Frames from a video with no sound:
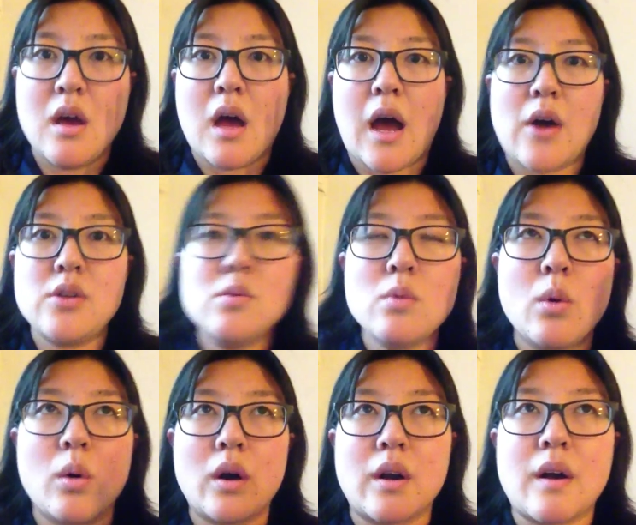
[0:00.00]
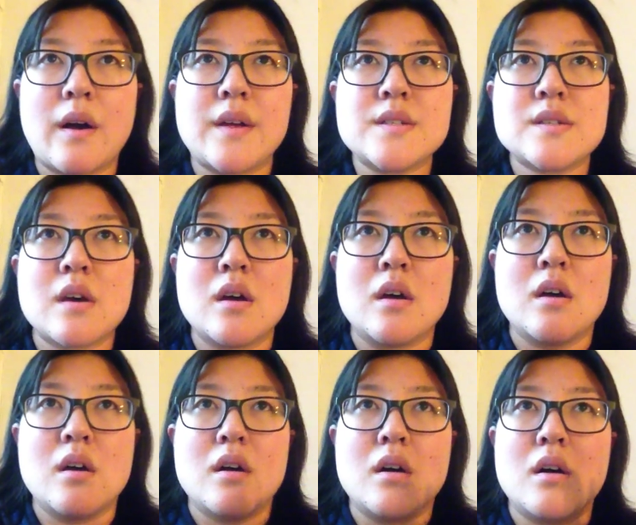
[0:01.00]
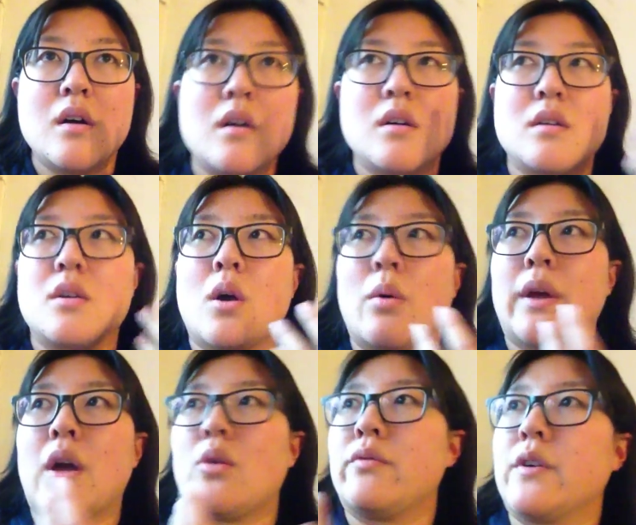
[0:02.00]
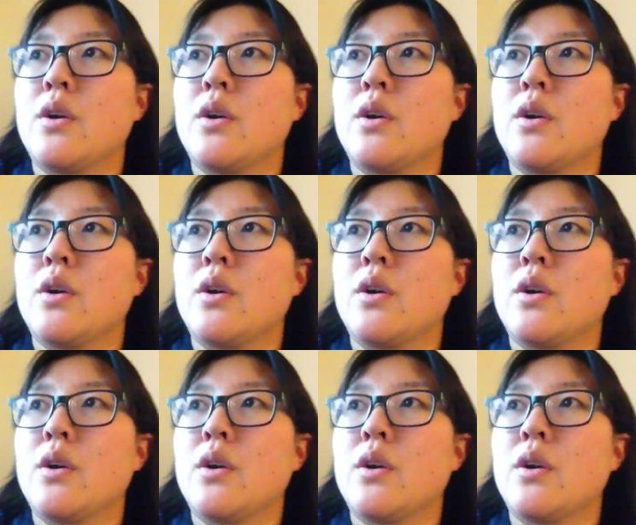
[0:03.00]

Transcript: How do you organize going out for